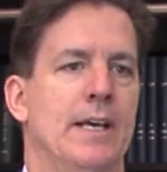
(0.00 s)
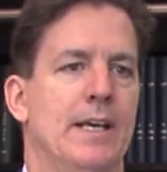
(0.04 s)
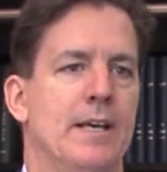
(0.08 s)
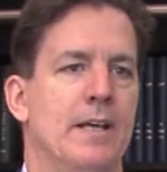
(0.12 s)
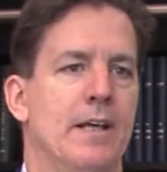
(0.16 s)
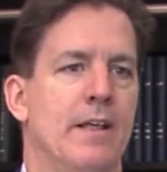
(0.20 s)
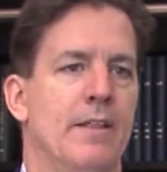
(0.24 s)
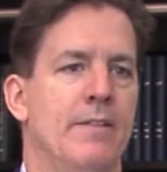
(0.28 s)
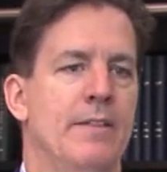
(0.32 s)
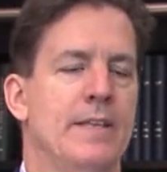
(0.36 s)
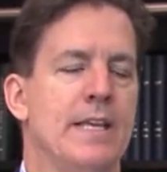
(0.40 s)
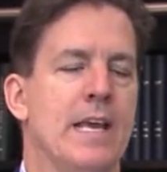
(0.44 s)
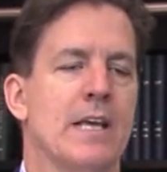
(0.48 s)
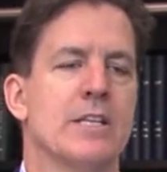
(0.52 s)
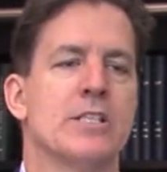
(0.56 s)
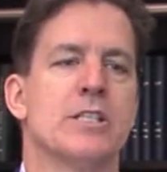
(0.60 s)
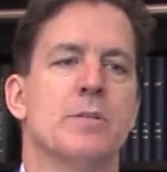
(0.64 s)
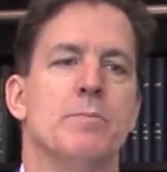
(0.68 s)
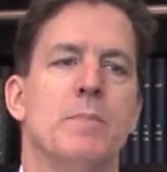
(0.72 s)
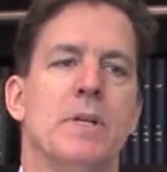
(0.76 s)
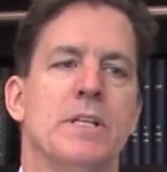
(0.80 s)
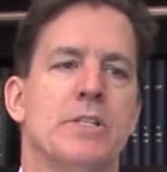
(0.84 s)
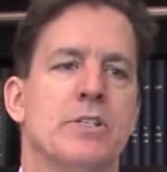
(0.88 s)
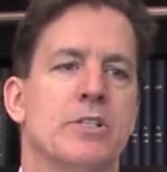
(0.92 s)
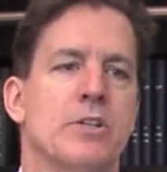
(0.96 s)
The
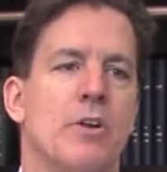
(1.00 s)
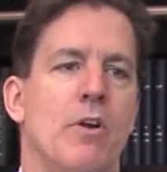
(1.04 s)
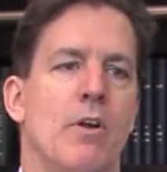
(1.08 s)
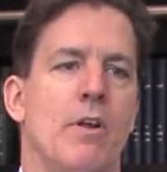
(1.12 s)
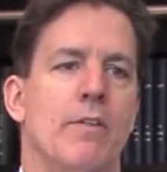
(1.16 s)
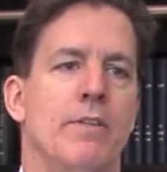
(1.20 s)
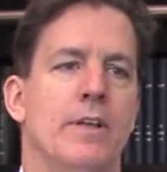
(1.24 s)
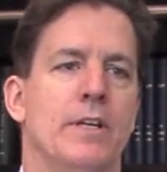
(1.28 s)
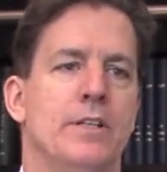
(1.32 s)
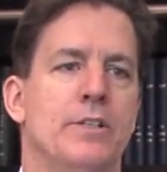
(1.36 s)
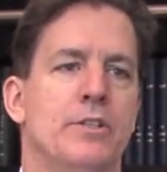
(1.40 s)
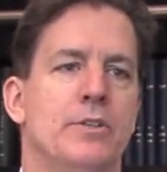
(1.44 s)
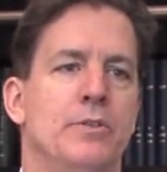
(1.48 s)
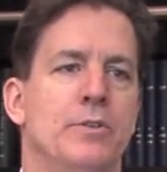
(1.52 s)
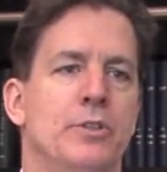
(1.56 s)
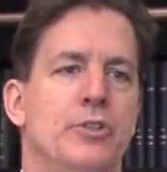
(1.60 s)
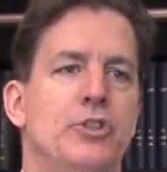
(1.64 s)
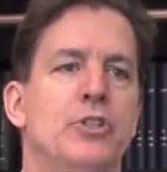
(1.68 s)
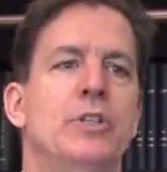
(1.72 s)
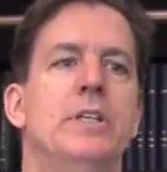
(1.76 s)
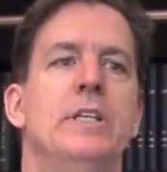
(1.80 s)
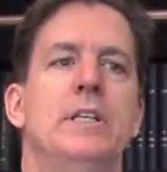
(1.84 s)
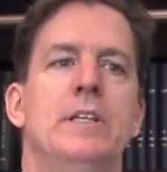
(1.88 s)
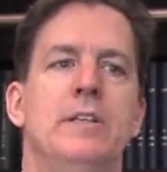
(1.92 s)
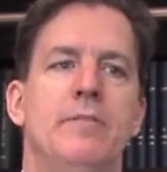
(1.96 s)
estimates are that to
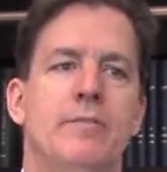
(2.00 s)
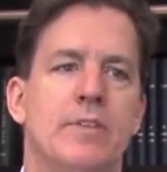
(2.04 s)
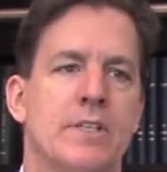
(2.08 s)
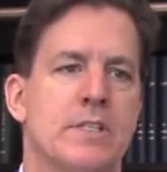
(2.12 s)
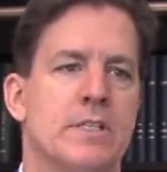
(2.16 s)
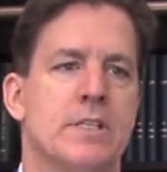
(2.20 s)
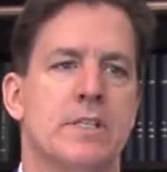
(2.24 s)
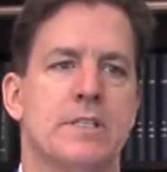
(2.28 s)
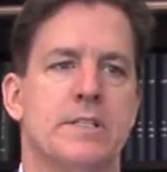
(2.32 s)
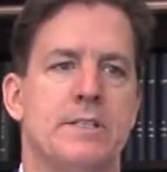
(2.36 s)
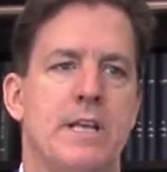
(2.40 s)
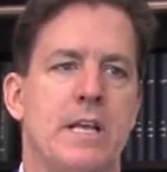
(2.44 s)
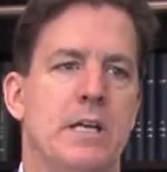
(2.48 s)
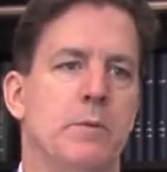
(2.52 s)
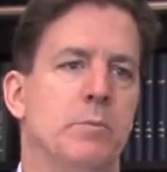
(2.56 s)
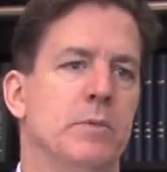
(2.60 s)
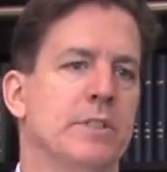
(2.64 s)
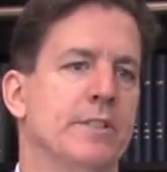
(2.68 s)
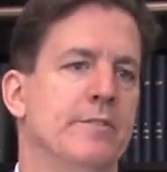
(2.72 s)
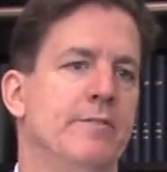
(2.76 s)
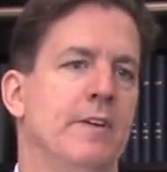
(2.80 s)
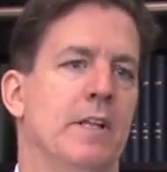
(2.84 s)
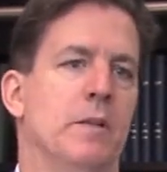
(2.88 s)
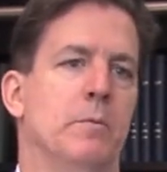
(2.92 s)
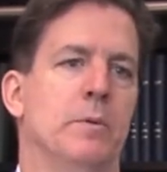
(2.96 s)
achieve the Sustainable
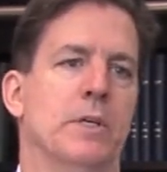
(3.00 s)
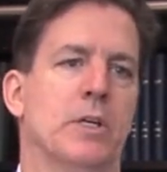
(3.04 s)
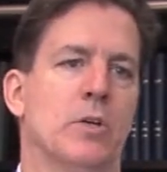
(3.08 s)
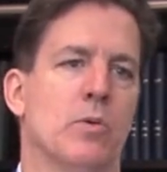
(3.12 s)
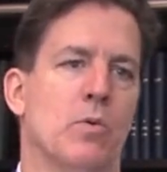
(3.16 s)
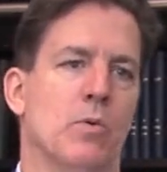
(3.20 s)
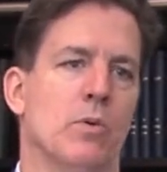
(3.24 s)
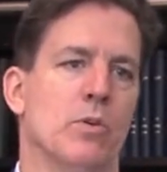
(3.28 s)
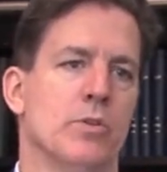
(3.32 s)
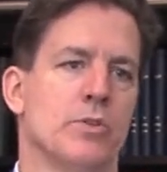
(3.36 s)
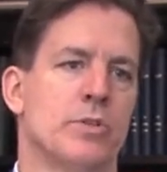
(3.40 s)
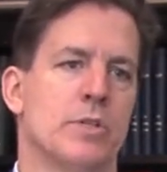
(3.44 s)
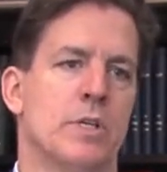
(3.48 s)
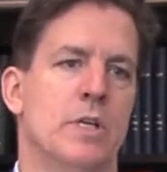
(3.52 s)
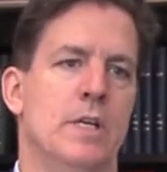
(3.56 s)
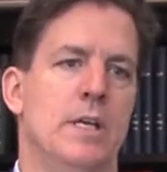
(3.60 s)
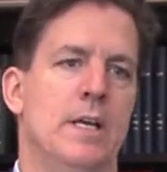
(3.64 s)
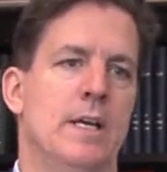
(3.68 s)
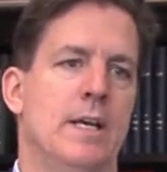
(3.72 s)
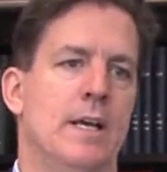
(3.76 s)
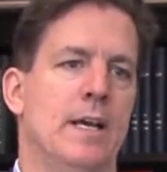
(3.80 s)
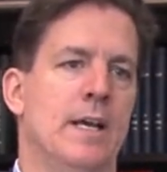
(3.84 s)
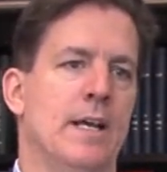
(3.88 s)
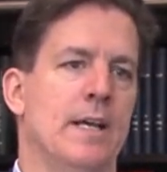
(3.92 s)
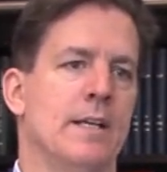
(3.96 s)
Development Goals
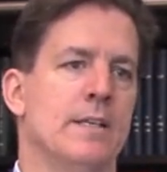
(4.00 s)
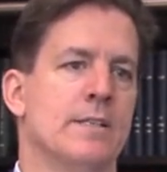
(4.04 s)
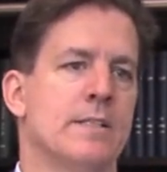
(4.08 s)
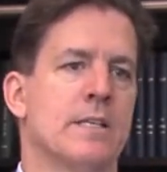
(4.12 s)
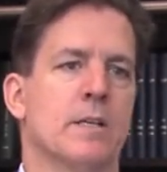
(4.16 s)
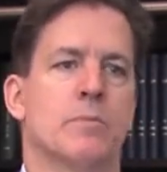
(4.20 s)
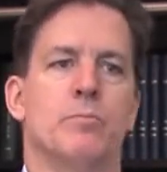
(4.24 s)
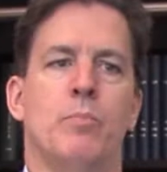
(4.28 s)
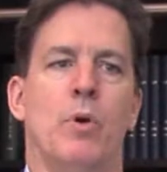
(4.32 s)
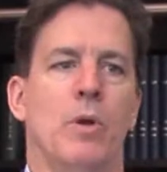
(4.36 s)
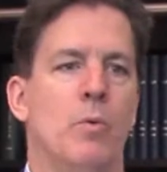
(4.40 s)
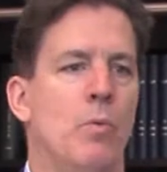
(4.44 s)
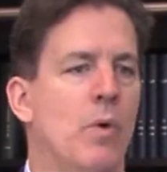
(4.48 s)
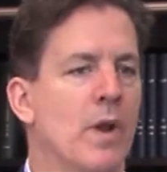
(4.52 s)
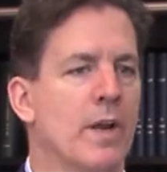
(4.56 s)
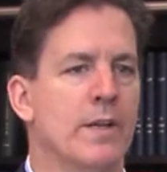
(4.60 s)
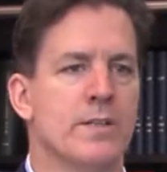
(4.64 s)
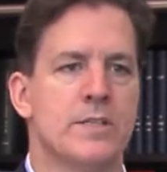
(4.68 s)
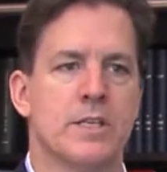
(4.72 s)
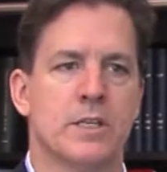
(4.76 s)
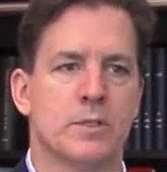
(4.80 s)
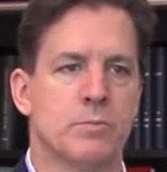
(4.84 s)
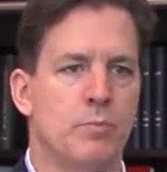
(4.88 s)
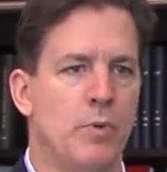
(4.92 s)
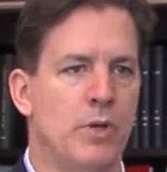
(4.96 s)
6.1 and
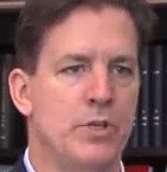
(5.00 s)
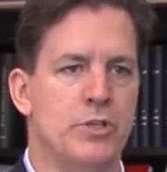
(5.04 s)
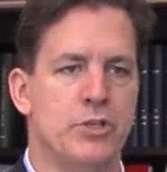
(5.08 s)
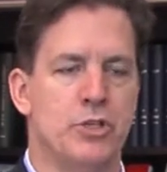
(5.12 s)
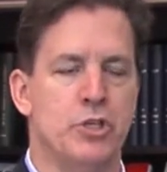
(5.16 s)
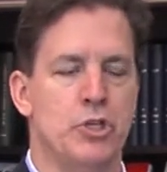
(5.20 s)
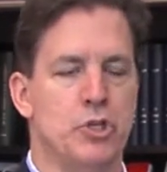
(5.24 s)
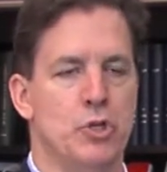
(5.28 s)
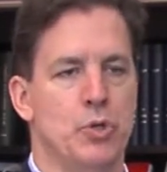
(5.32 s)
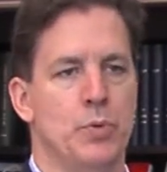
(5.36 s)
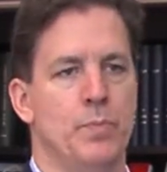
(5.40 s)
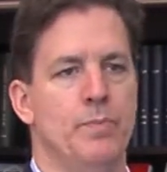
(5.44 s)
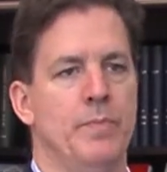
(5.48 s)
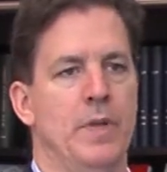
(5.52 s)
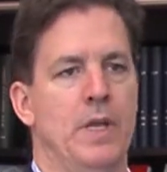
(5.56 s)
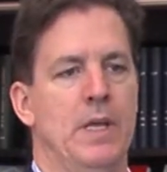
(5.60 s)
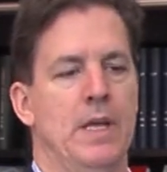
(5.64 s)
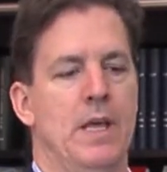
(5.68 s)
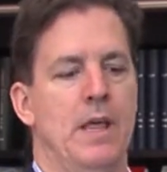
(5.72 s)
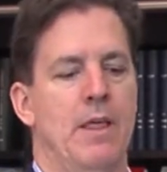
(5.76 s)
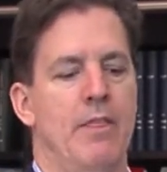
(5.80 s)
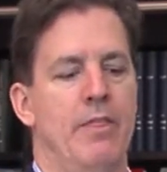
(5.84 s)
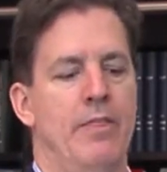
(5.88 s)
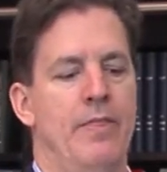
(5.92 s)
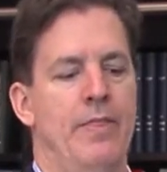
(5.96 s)

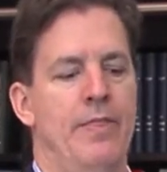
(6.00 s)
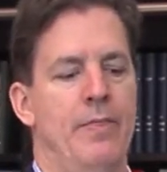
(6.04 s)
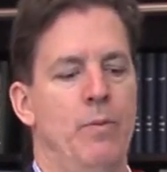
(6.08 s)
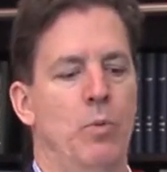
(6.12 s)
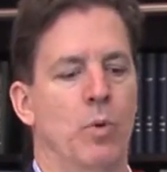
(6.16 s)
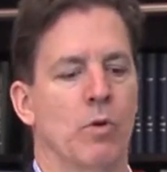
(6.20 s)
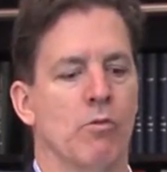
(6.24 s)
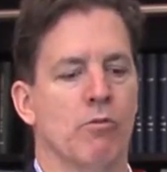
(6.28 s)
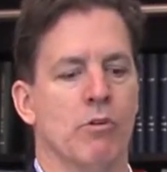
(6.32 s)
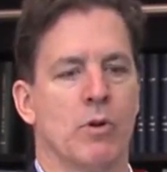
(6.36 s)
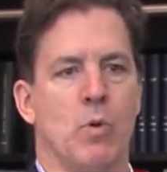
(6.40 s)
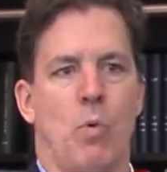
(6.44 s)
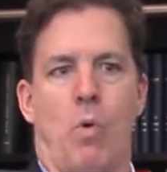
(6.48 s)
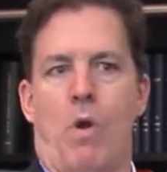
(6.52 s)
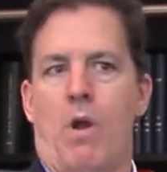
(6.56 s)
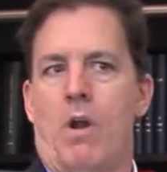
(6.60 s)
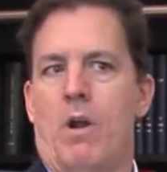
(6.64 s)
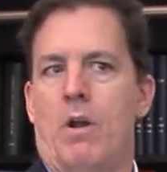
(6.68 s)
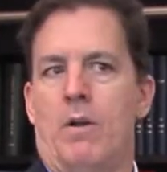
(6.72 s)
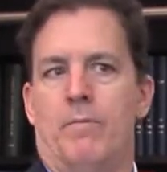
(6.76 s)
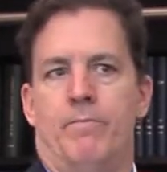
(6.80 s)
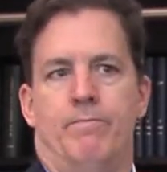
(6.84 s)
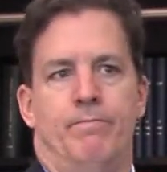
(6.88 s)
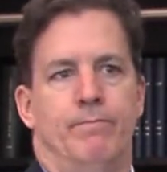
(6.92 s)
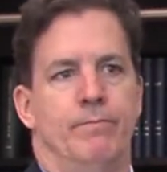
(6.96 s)
6.2 will
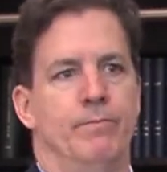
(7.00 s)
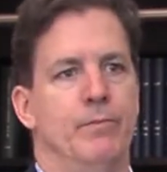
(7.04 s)
require